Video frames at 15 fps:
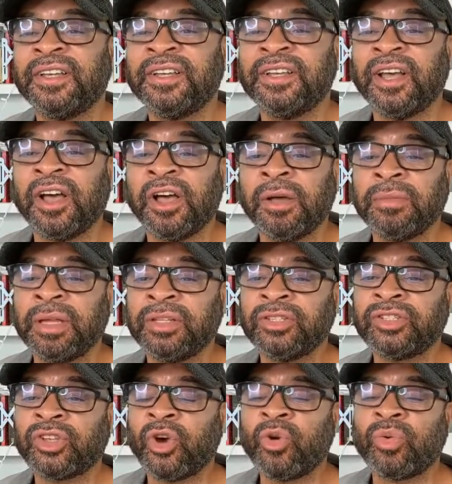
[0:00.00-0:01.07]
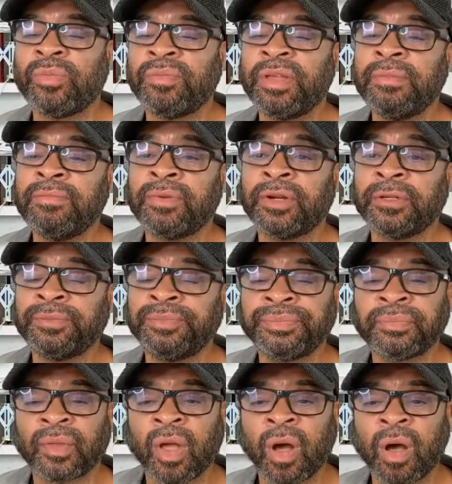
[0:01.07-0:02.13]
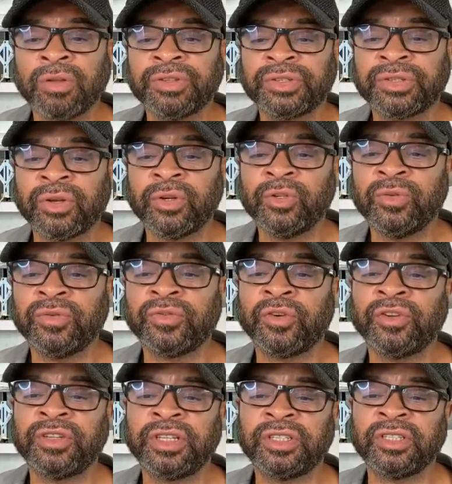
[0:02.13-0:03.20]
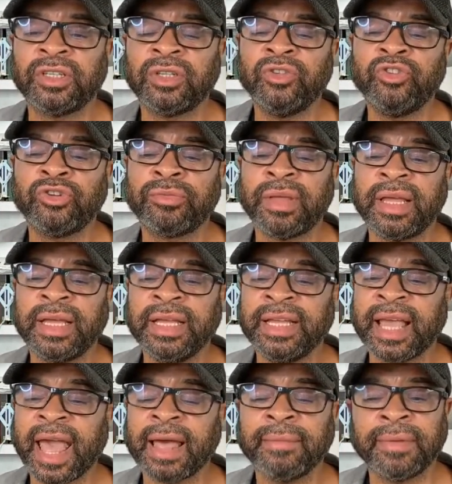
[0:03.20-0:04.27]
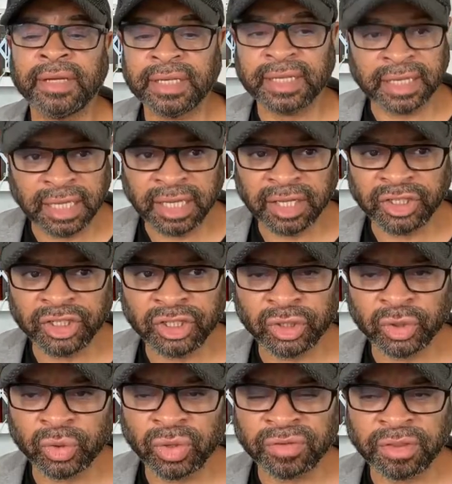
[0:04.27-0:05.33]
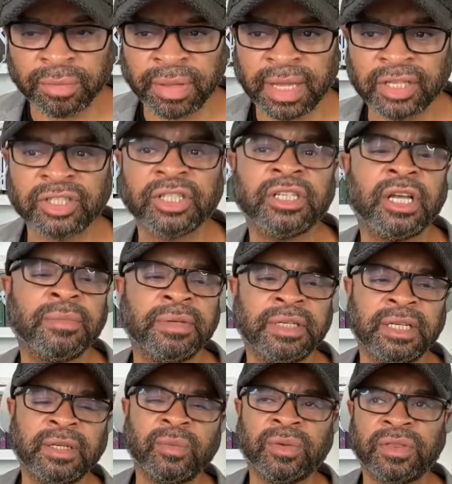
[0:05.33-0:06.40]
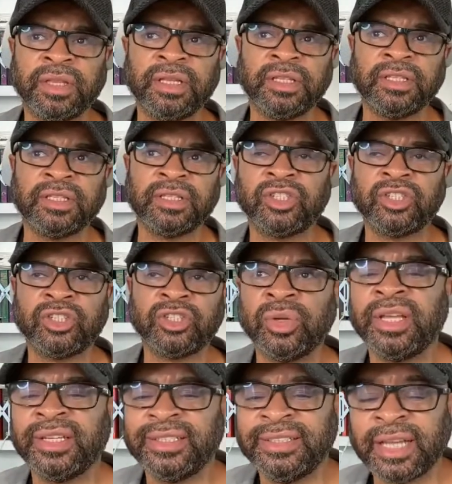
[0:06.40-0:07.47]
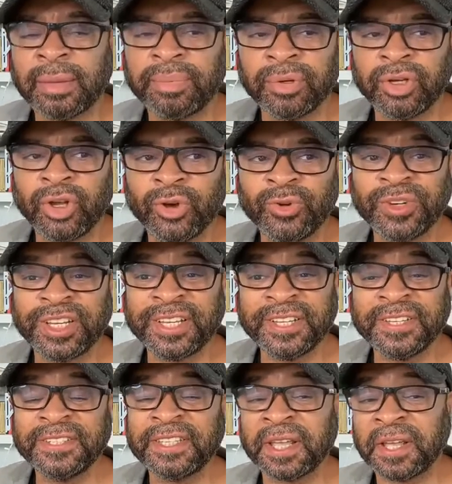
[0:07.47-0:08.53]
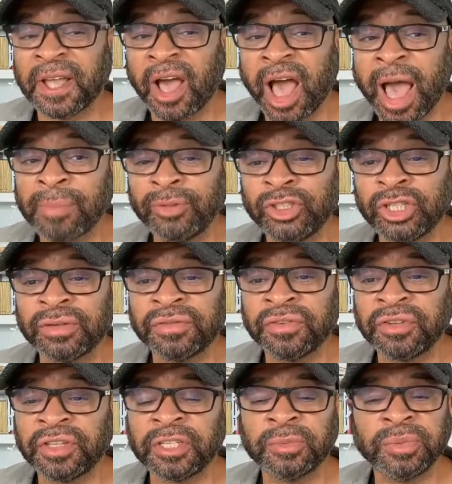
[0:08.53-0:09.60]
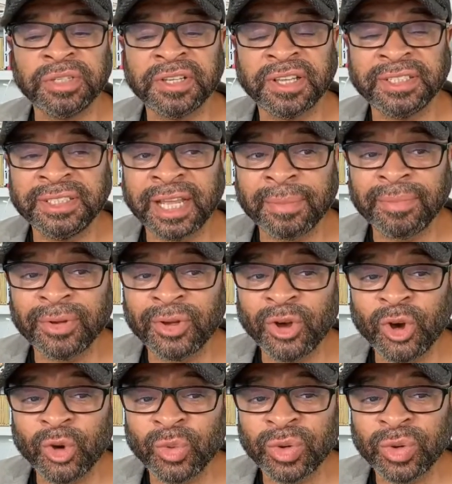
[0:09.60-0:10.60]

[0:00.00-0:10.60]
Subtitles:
And so remember, also for this glutamate GABA issue, if the patient coming in with these issues, Depakote is an option for this, because Depakote